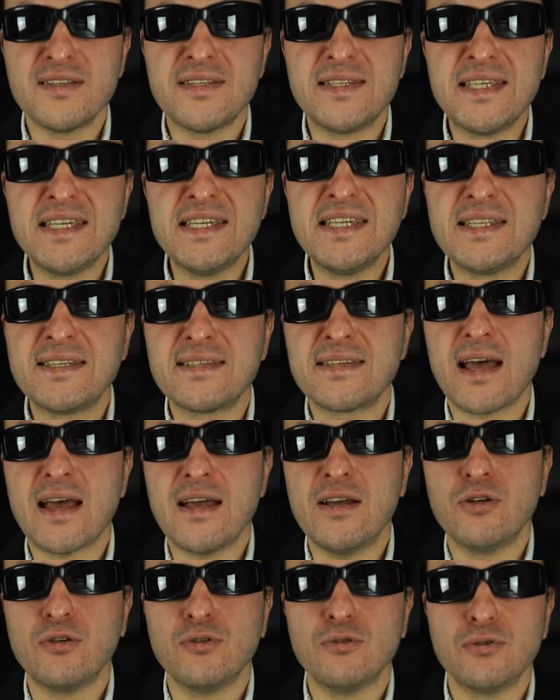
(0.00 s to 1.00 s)

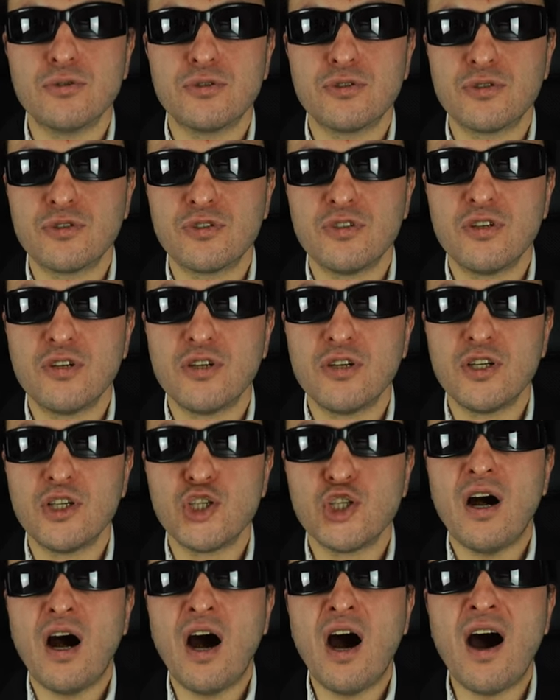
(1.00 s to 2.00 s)
detailed,
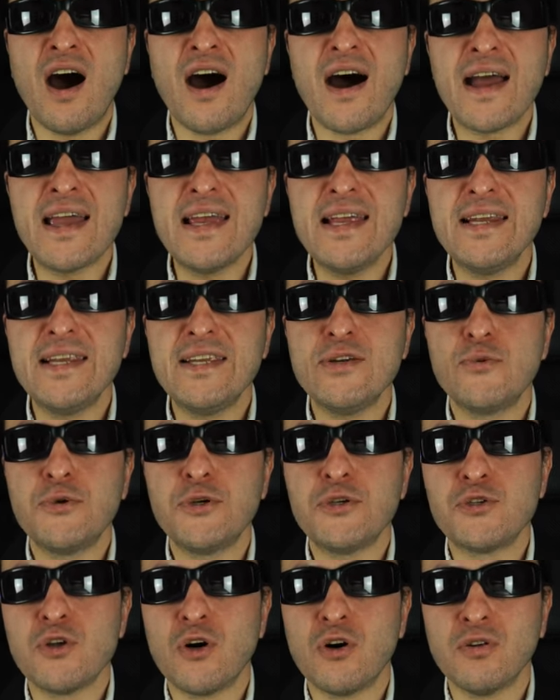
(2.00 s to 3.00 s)
highly
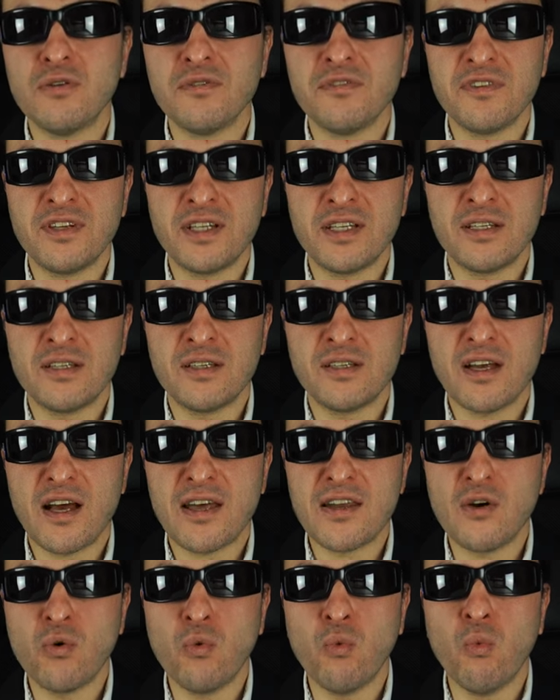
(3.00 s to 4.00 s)
resolving
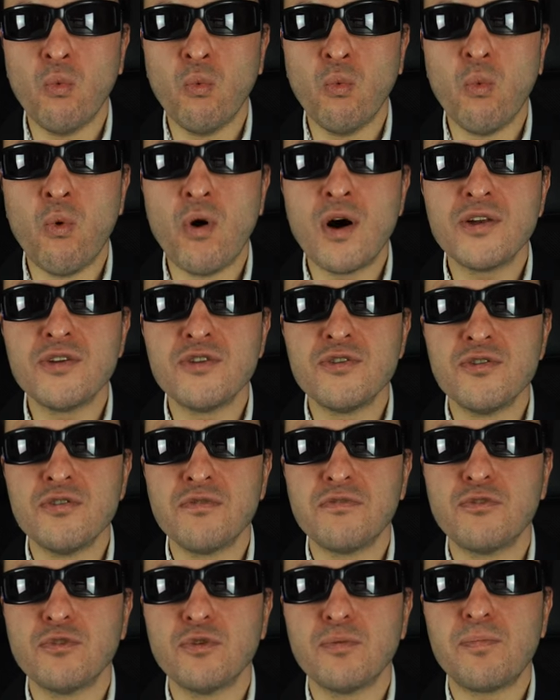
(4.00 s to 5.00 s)
and a
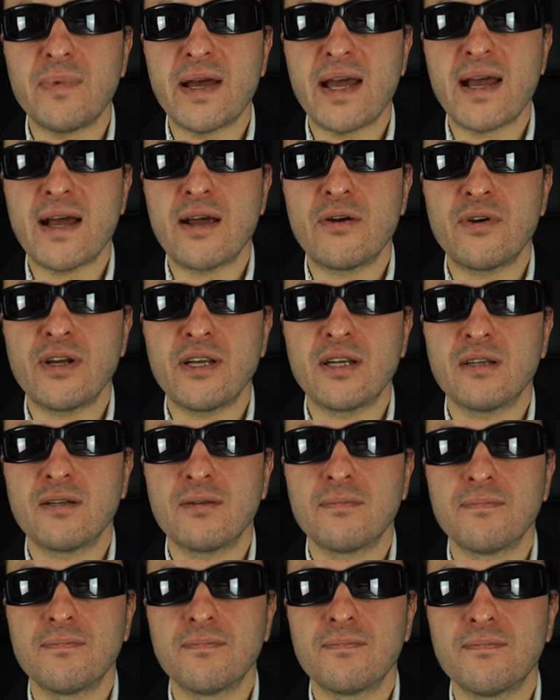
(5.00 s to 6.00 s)
wonderful pairing.
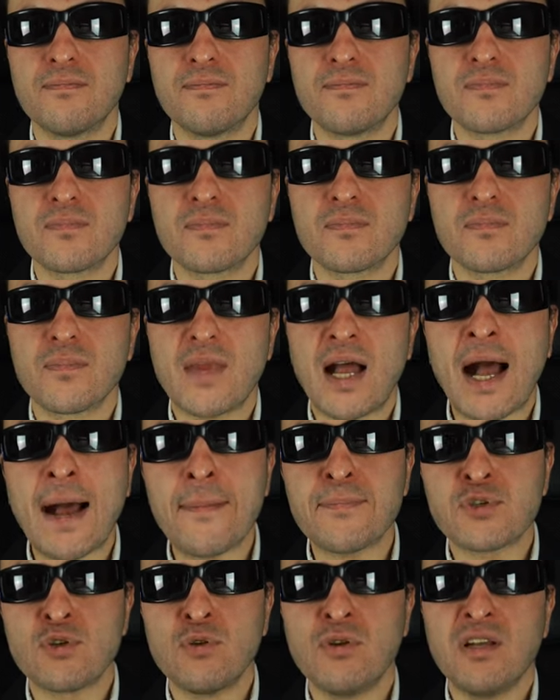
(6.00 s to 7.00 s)

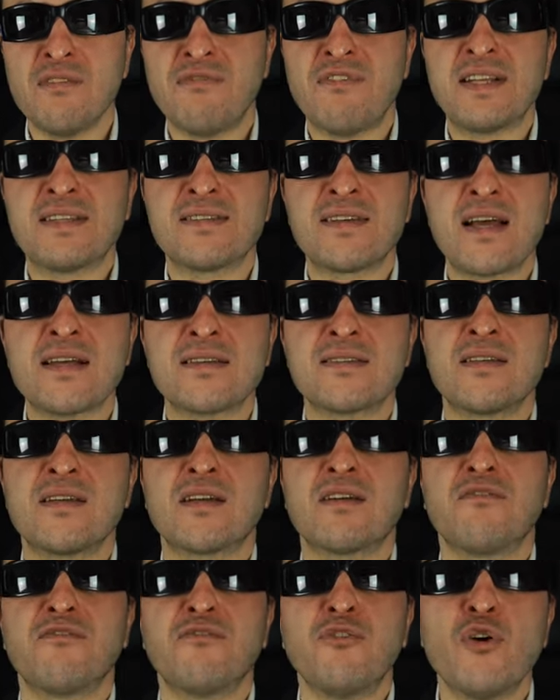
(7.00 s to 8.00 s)
Absolutely
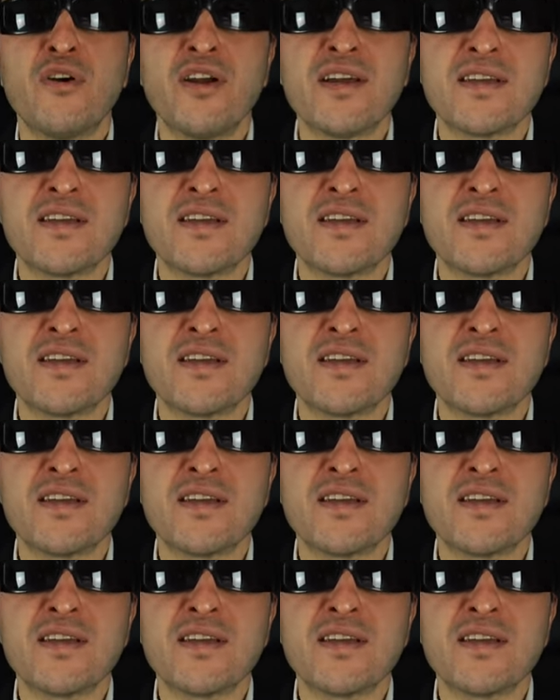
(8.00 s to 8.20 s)
fantastic. For